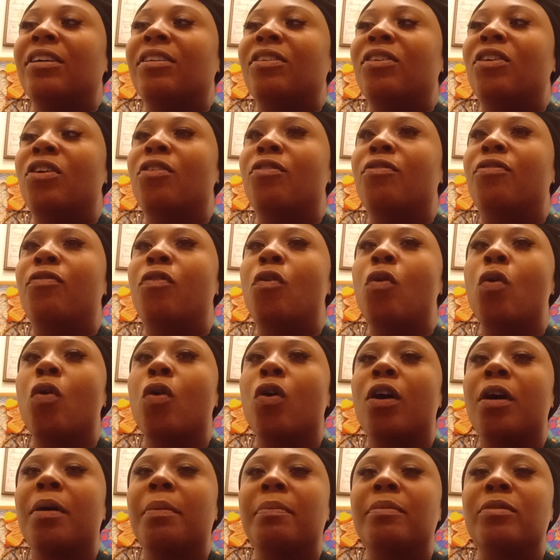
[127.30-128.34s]

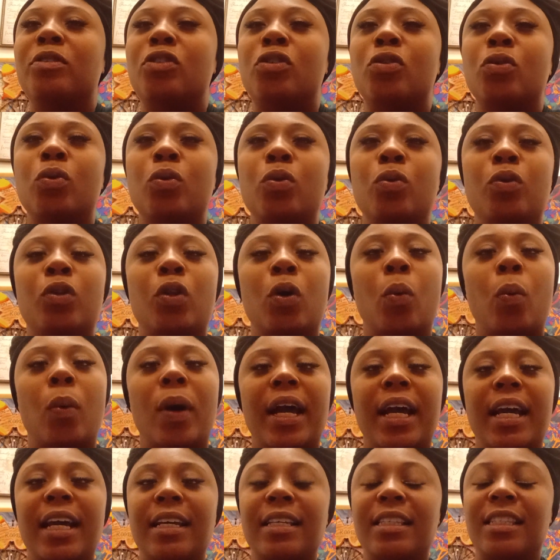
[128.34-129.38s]
conform to the
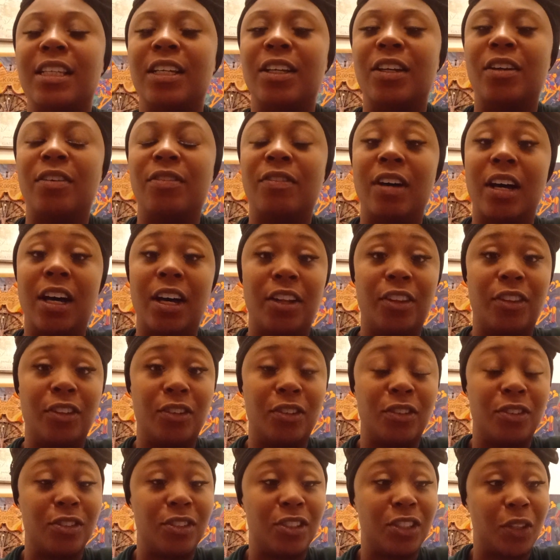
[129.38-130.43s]
ways of others,